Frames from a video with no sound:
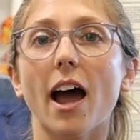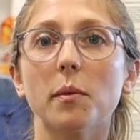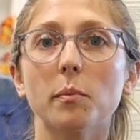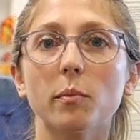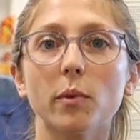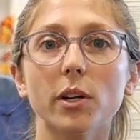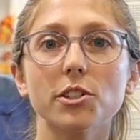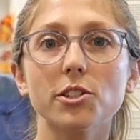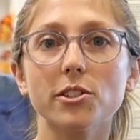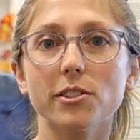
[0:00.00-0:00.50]

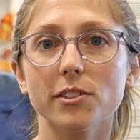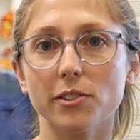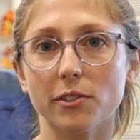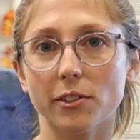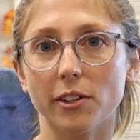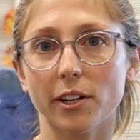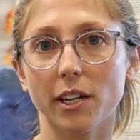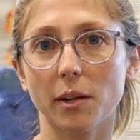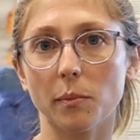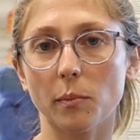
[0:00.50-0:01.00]
I'm Rachel
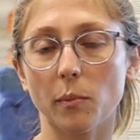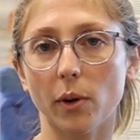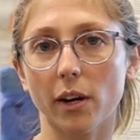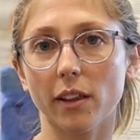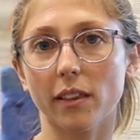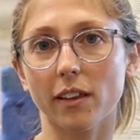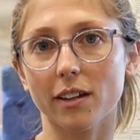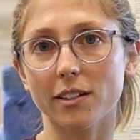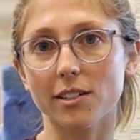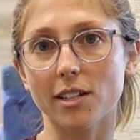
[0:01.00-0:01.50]
Sirois. I'm one
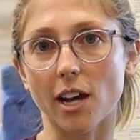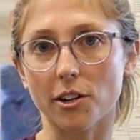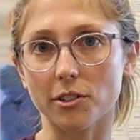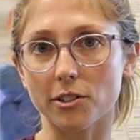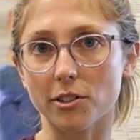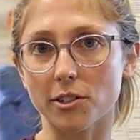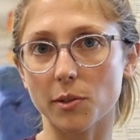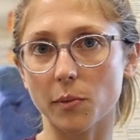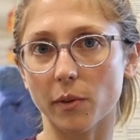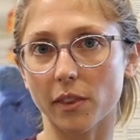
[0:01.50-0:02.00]
of the
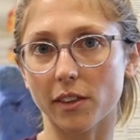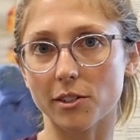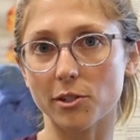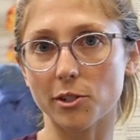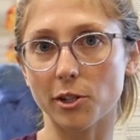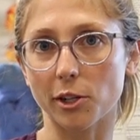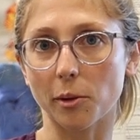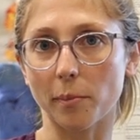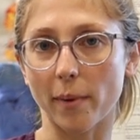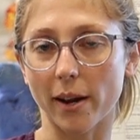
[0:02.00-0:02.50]
doctors with the
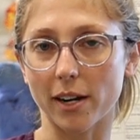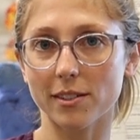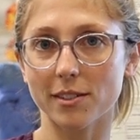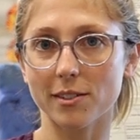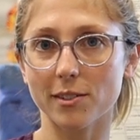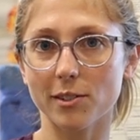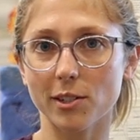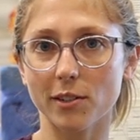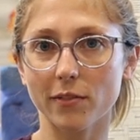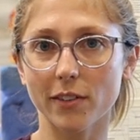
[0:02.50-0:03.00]
Internal
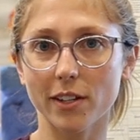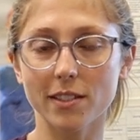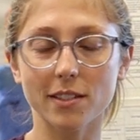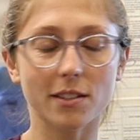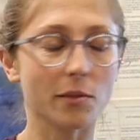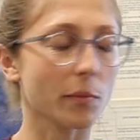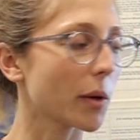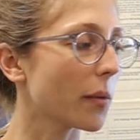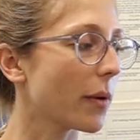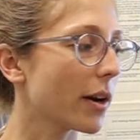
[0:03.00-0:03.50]
Medicine
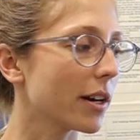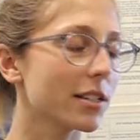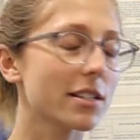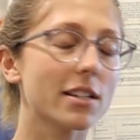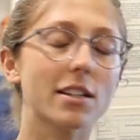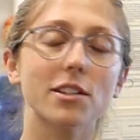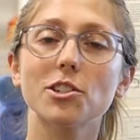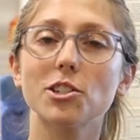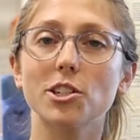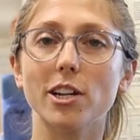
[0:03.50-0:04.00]
Service, and we wanted
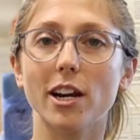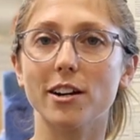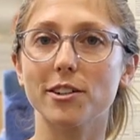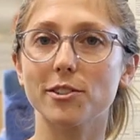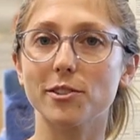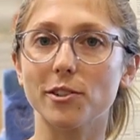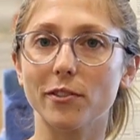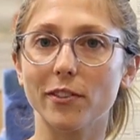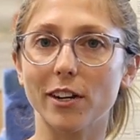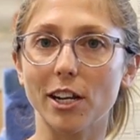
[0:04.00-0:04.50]
to share
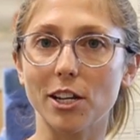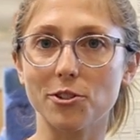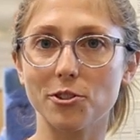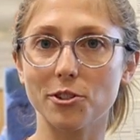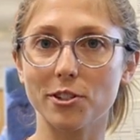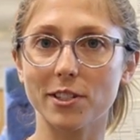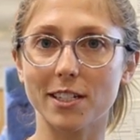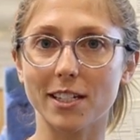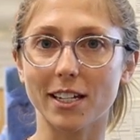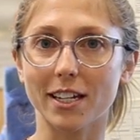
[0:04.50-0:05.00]
sort of an
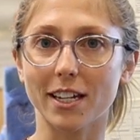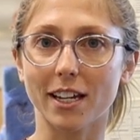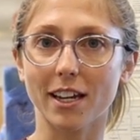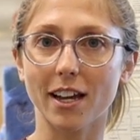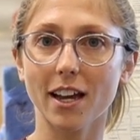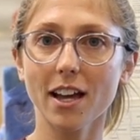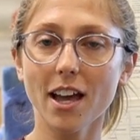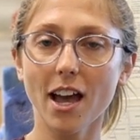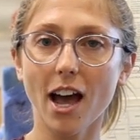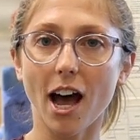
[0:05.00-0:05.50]

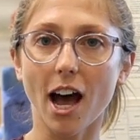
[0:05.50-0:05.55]
interesting